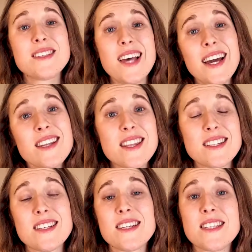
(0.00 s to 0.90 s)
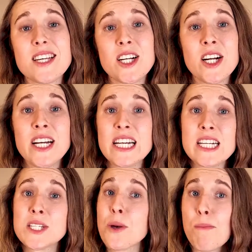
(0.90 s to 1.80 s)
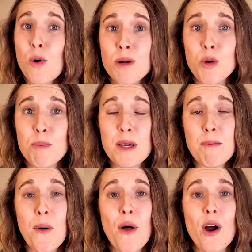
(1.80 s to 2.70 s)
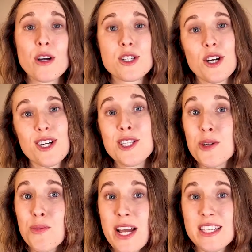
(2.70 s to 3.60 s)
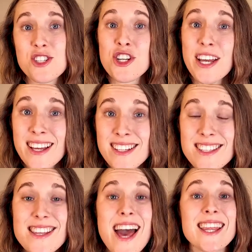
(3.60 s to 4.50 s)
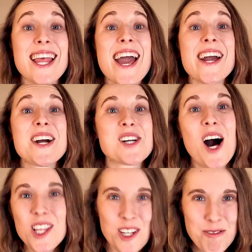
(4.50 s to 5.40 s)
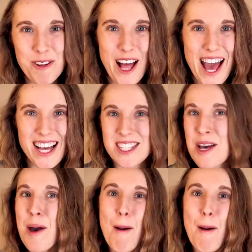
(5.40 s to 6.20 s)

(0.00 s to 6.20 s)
The second thing to consider is more and more people are starting to raise chickens that lay colorful eggs,